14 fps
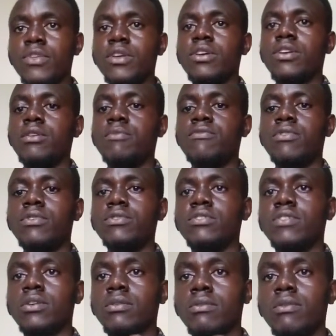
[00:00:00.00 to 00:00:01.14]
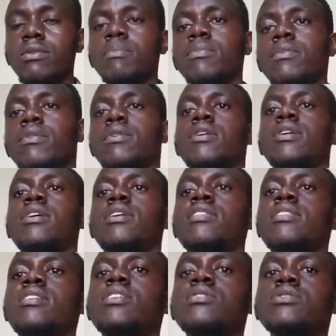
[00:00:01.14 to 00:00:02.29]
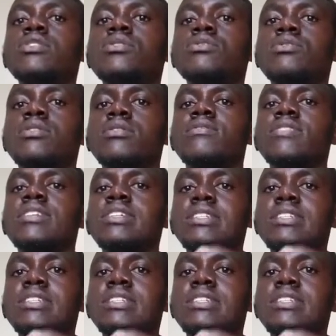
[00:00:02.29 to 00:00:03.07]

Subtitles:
in front of a group, then you need to give the